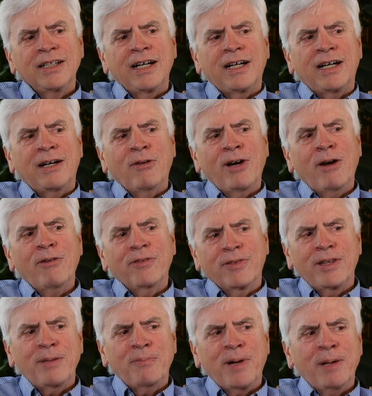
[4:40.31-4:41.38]
well,
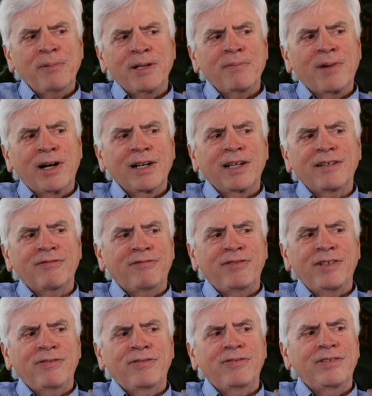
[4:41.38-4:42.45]
they probably market
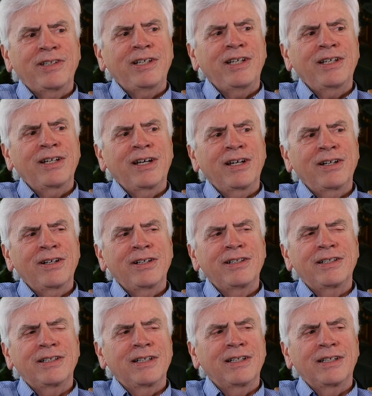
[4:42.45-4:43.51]

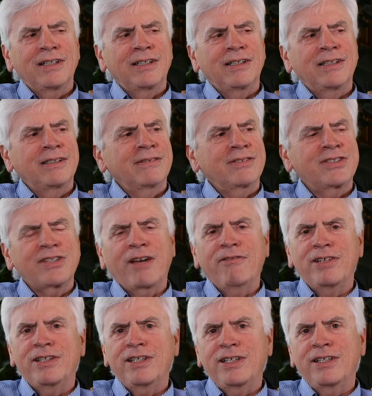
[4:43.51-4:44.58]
1,500 to
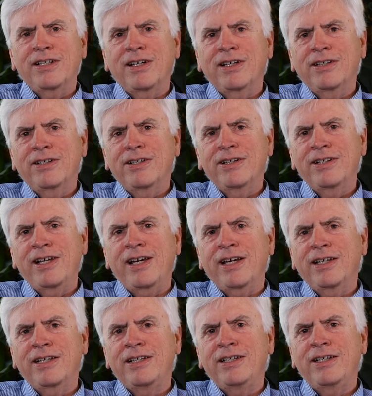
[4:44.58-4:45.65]
1,700
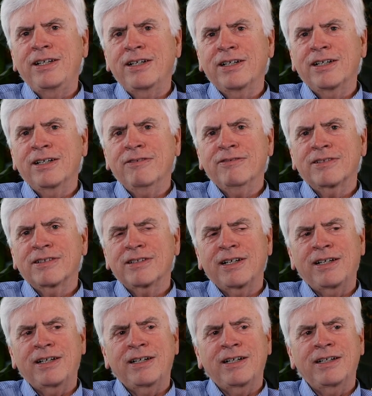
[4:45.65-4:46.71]
head a year.
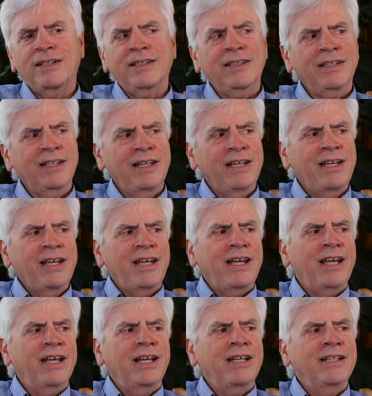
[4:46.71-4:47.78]

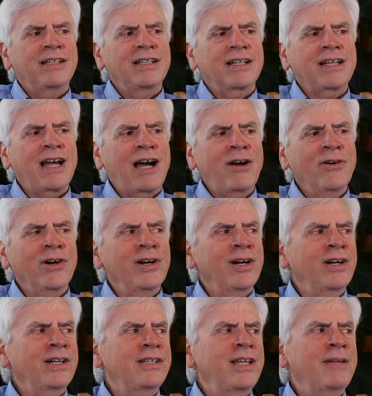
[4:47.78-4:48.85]
And the cow
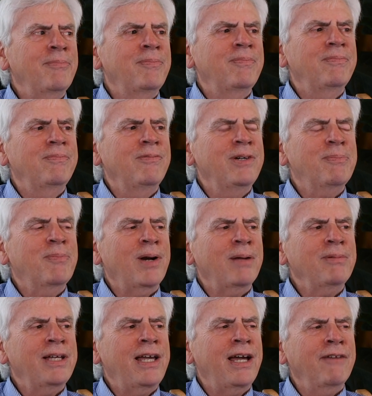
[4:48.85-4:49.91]
herd, we
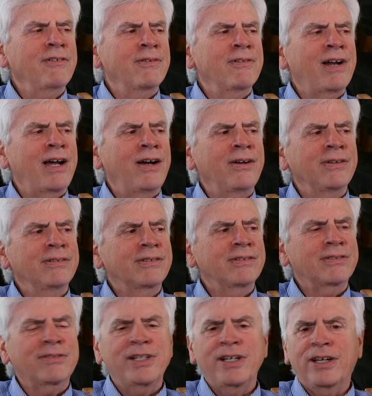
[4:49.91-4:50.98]
probably have around
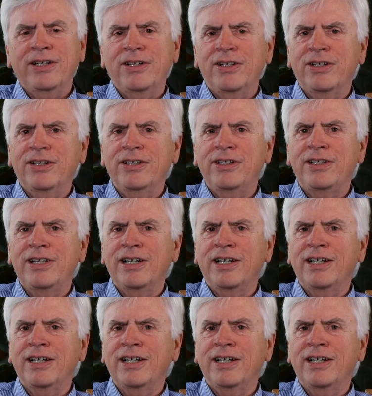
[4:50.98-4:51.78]
300